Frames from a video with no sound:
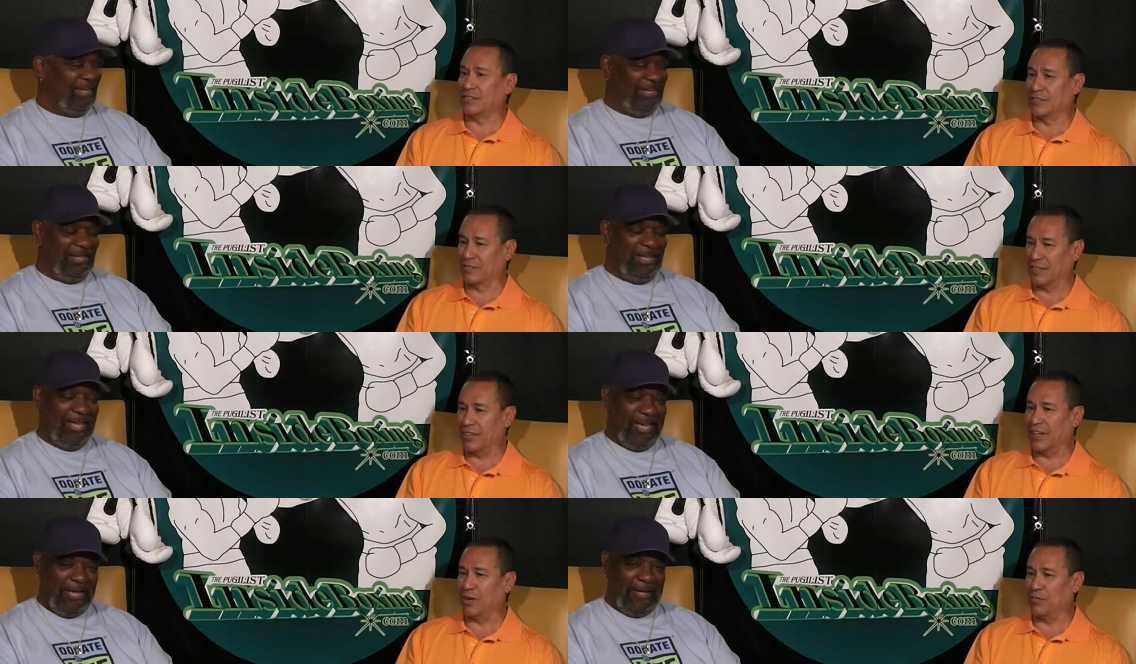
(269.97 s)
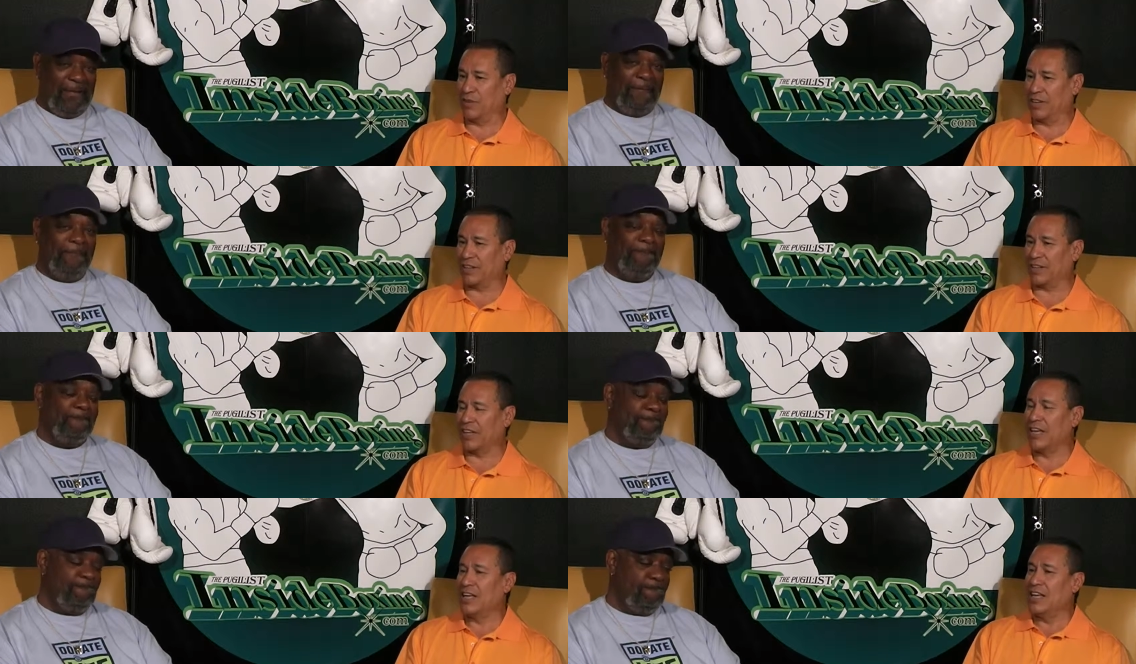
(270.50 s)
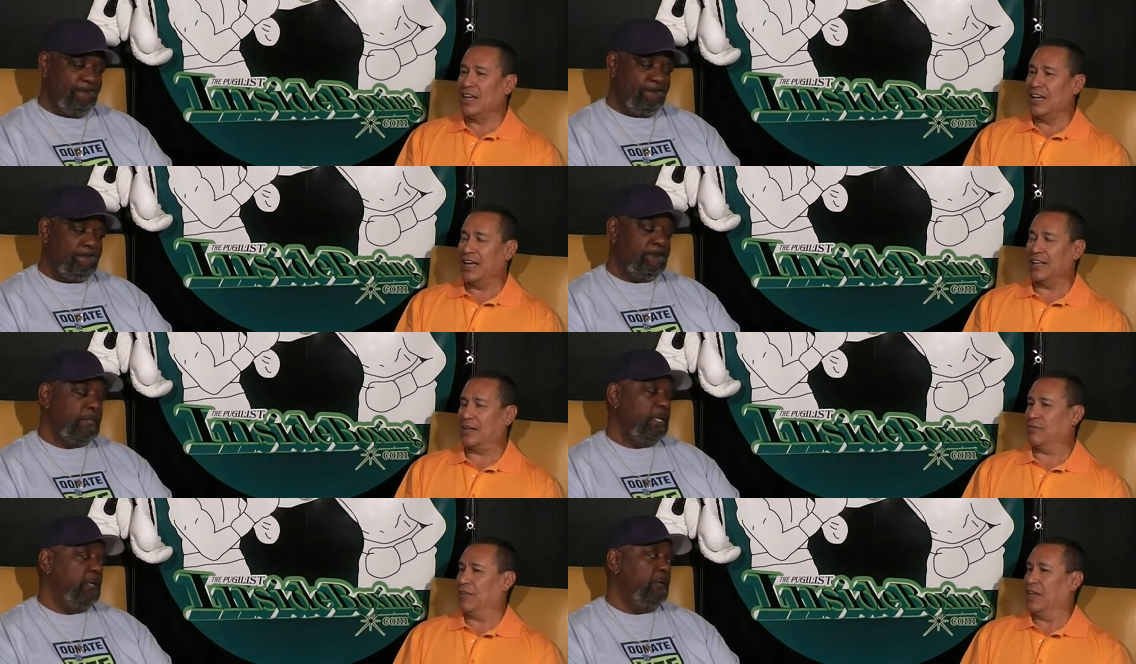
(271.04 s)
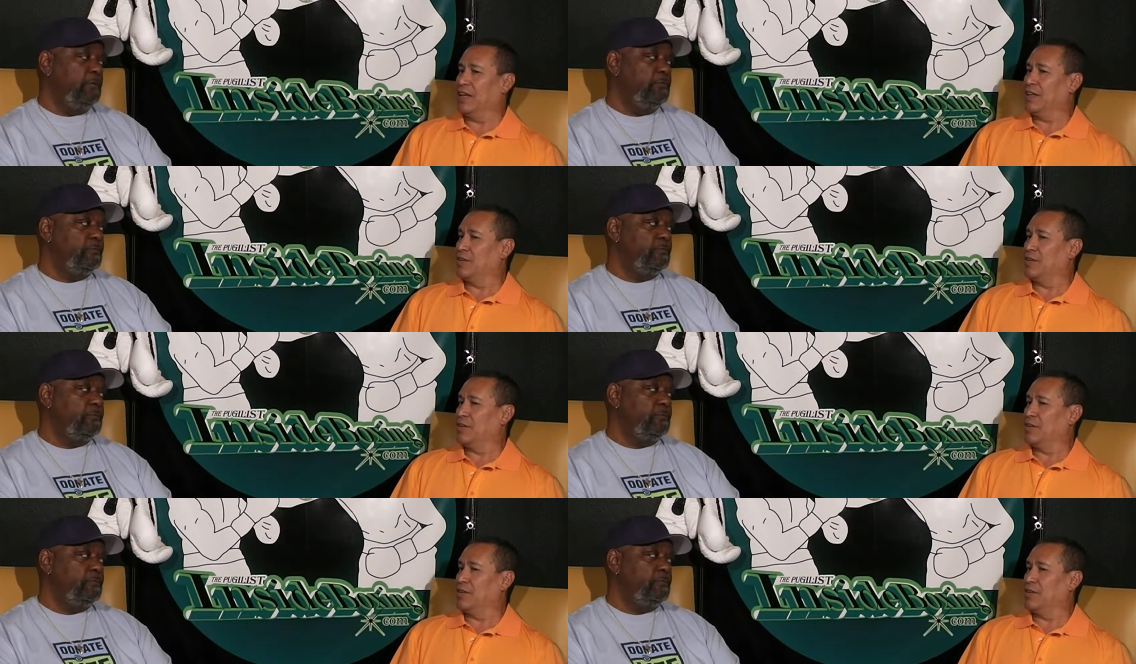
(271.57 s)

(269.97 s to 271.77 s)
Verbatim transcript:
Speaker 1: Yeah. You know, being illegal. And, um,